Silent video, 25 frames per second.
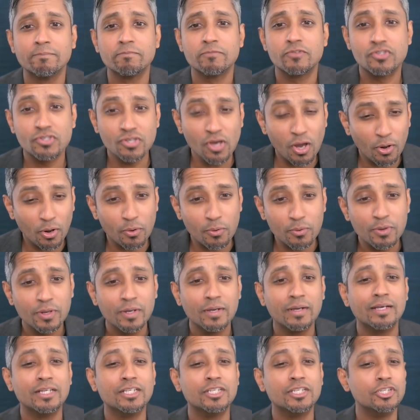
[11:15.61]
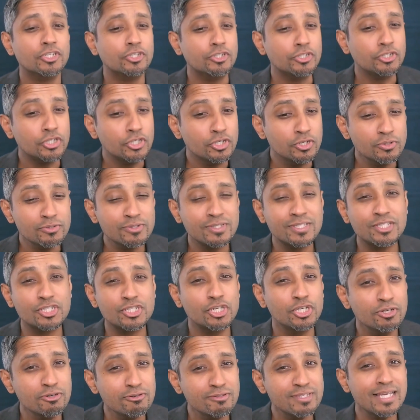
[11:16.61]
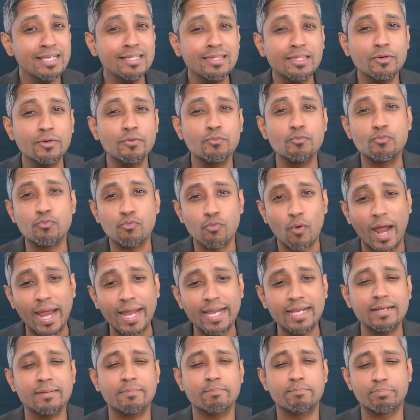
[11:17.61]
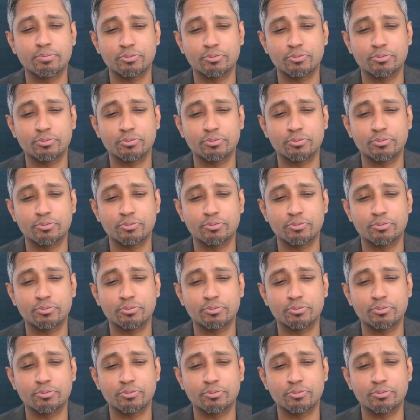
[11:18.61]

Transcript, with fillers: So, use choosing the right